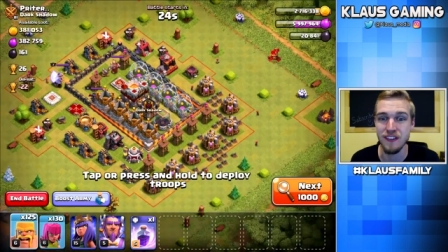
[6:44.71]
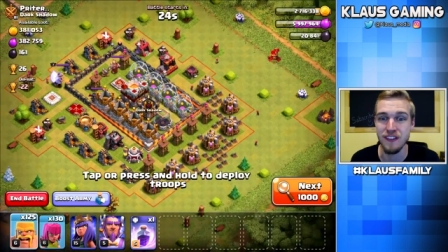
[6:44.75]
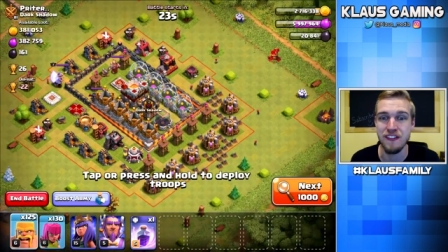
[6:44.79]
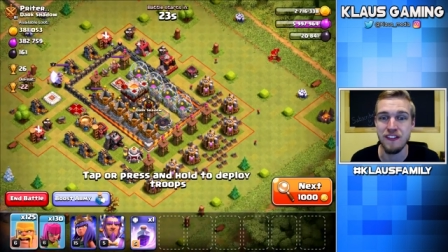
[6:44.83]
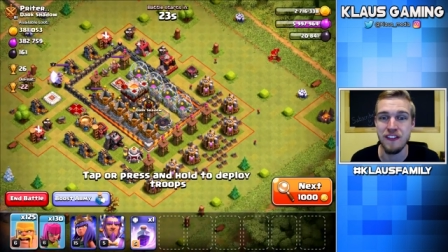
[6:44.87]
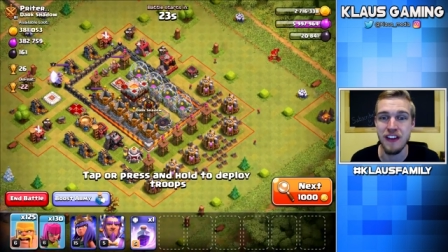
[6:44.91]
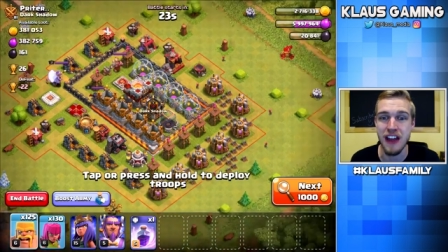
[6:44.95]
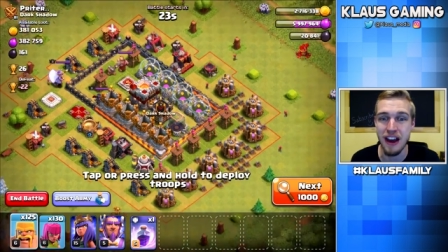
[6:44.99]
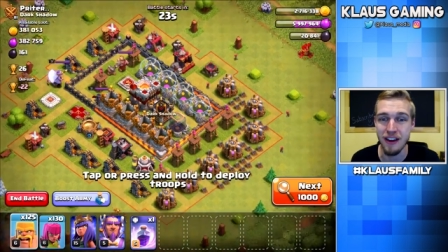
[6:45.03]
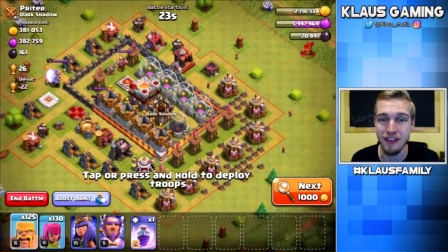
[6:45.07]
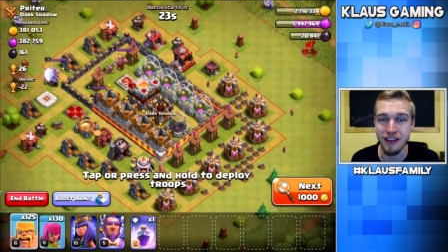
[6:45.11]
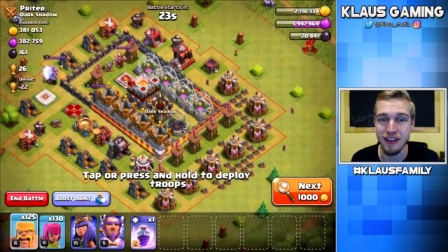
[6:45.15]

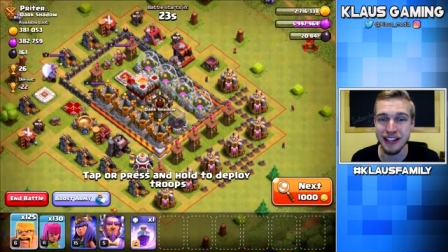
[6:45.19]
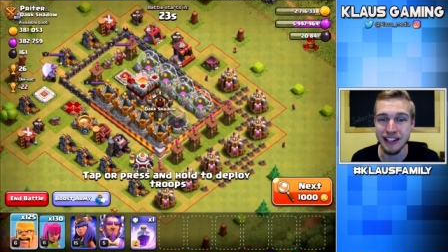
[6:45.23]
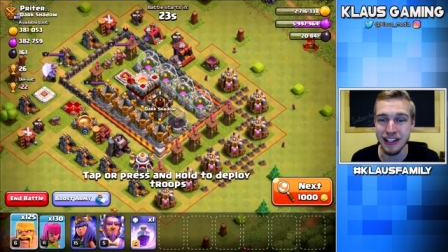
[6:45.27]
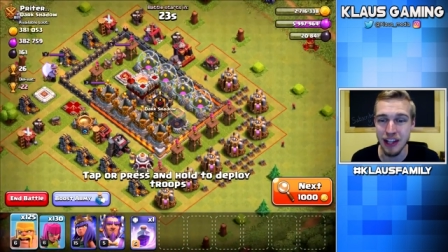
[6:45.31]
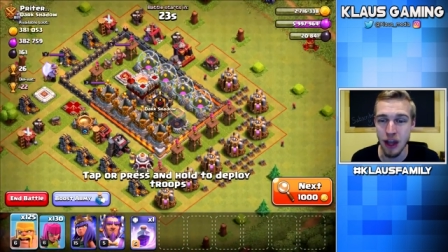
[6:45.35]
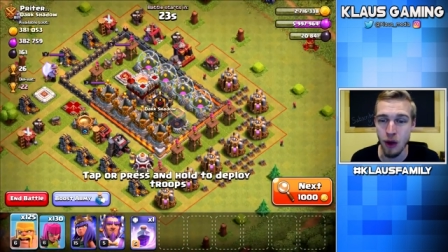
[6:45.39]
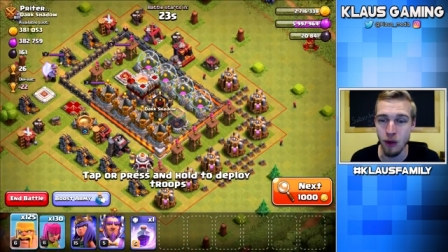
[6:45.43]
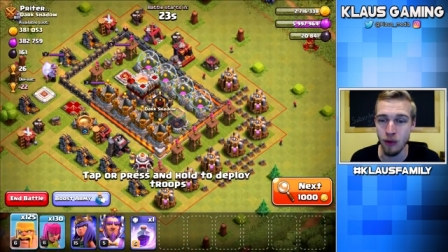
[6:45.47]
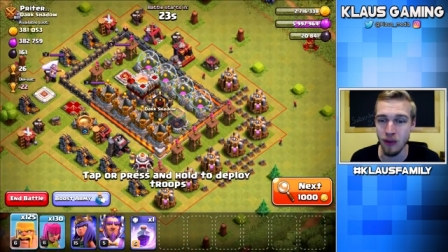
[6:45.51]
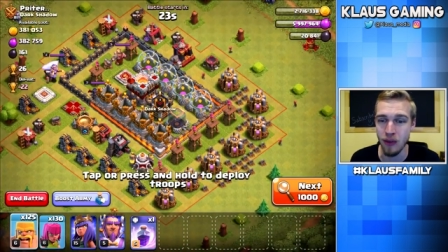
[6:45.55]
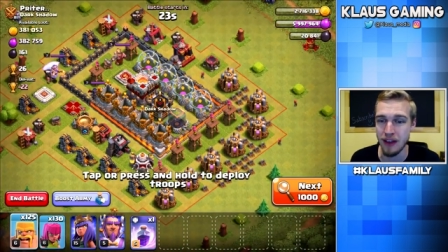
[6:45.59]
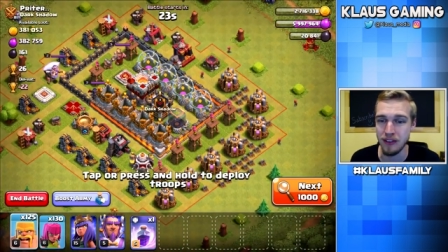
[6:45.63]
very
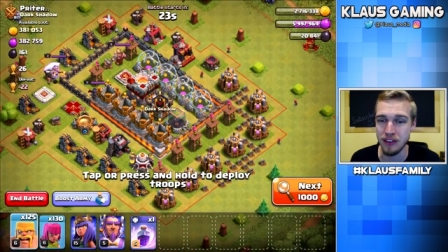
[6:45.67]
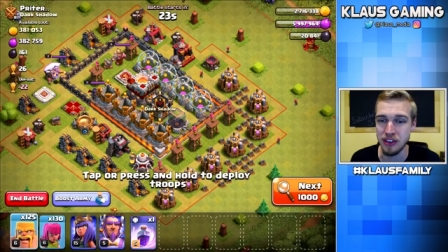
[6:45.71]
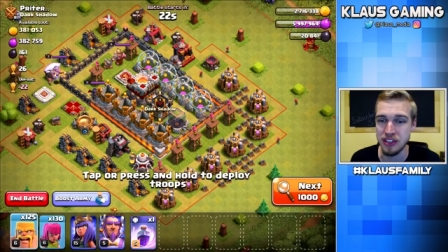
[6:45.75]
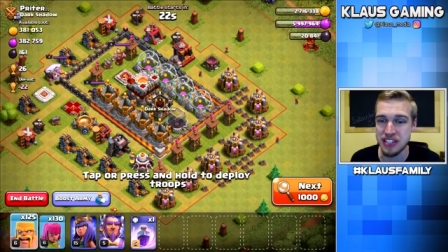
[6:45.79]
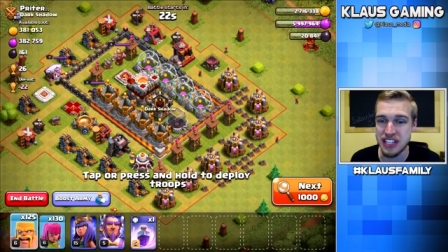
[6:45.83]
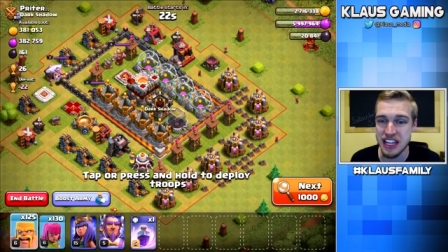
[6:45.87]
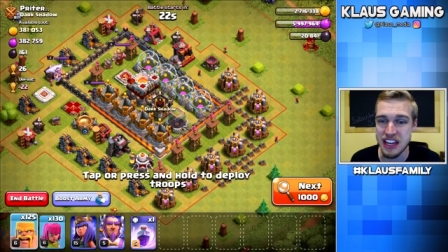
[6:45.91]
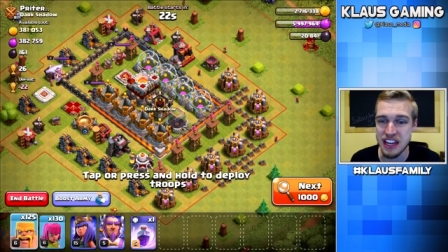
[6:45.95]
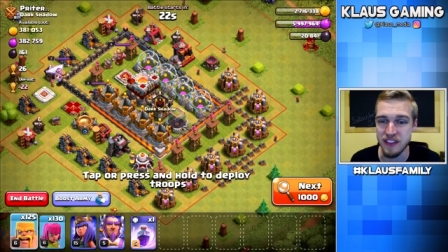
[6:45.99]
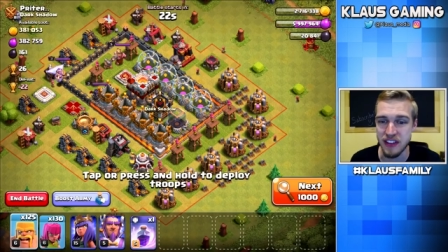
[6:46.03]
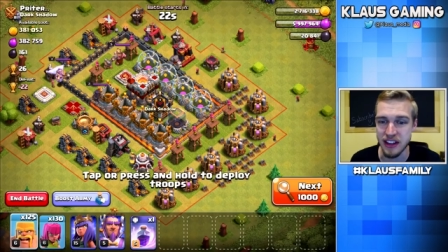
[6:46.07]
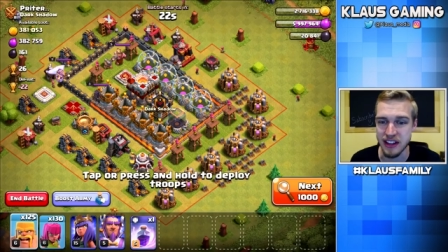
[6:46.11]
low level
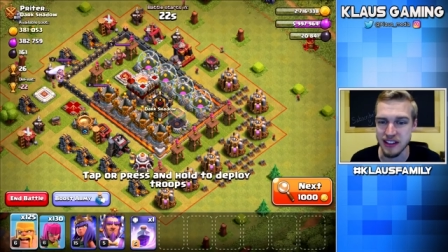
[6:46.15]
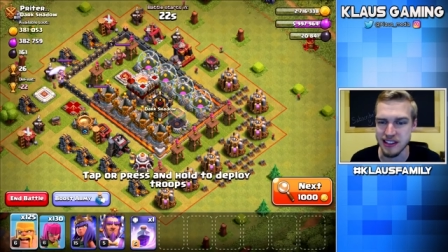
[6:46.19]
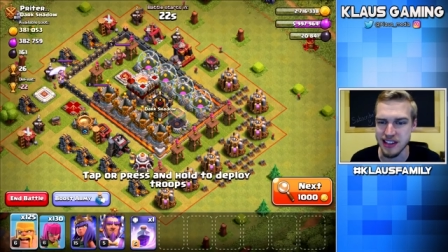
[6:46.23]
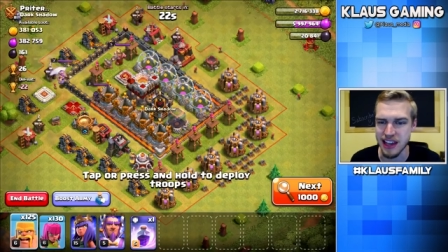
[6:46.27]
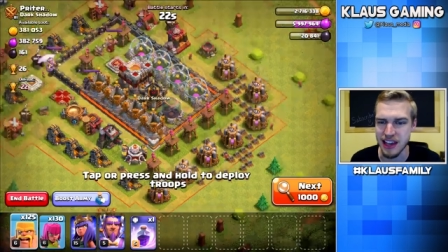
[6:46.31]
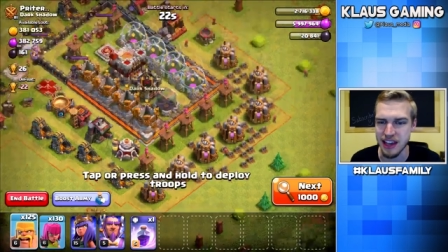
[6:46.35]
defense.